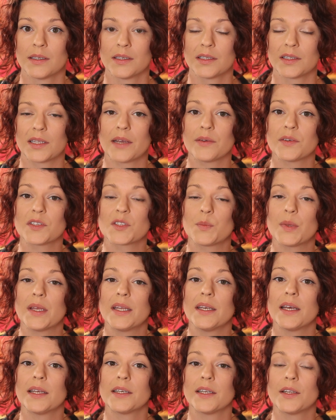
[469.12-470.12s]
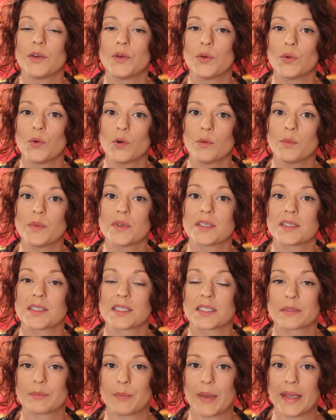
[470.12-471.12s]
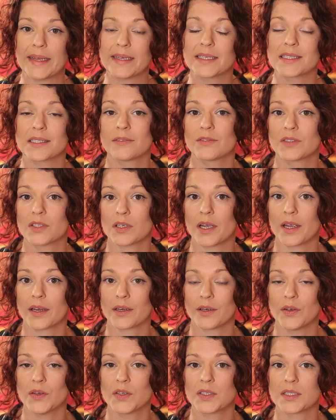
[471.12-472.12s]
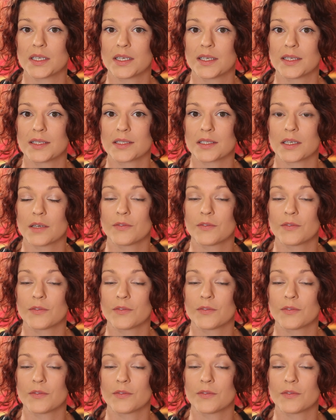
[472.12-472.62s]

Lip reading: There has been an enormous spate of diagnosis